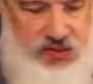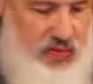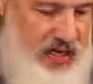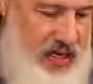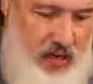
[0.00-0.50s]

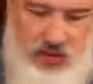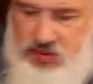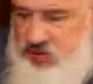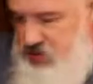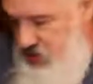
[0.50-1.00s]
Wow,
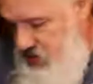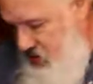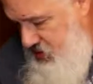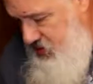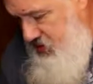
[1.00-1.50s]

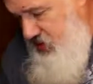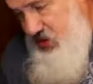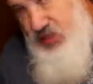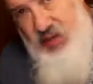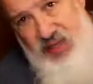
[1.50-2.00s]

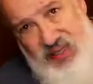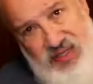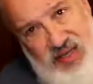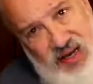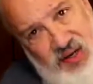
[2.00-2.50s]
get
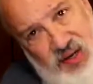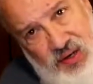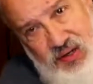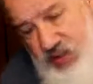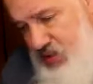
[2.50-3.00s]
this out of here.
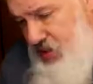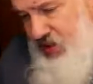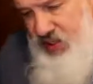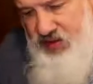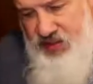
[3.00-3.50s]

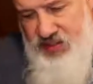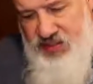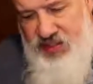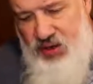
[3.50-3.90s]
If this